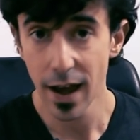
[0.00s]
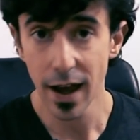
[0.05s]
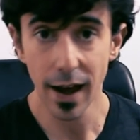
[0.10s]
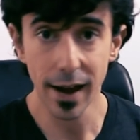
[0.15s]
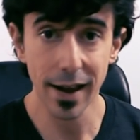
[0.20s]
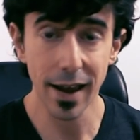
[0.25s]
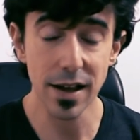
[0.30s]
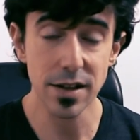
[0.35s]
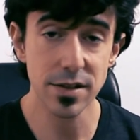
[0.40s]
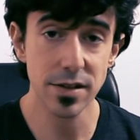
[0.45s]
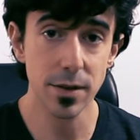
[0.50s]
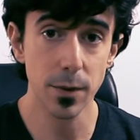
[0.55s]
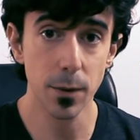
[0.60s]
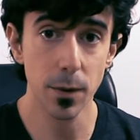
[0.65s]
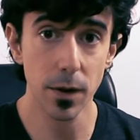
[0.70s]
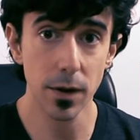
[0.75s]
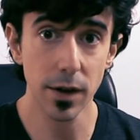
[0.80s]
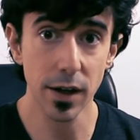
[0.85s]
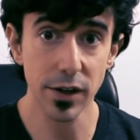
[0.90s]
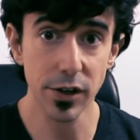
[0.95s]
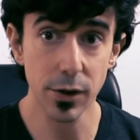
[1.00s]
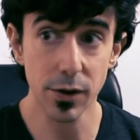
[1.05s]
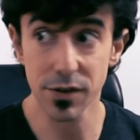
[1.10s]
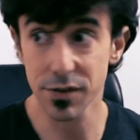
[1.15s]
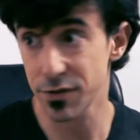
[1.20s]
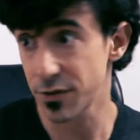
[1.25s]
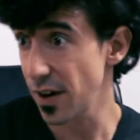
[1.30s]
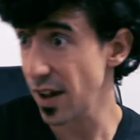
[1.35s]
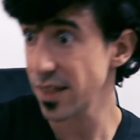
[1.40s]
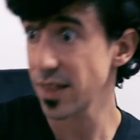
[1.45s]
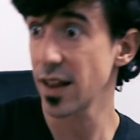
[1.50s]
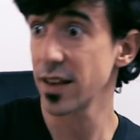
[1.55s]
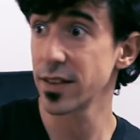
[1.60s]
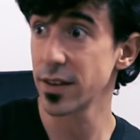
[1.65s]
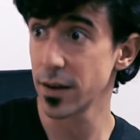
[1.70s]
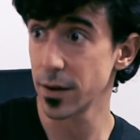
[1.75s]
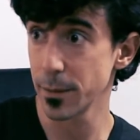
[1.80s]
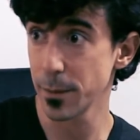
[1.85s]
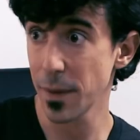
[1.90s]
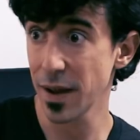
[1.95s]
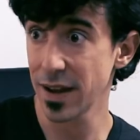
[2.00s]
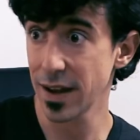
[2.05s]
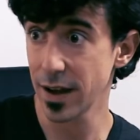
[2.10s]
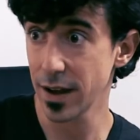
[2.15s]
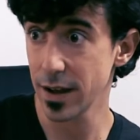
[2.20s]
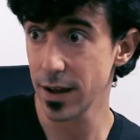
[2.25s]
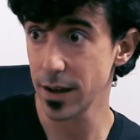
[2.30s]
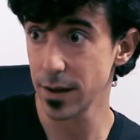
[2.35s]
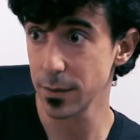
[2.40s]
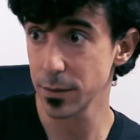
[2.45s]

against the wall, and you're afraid that they may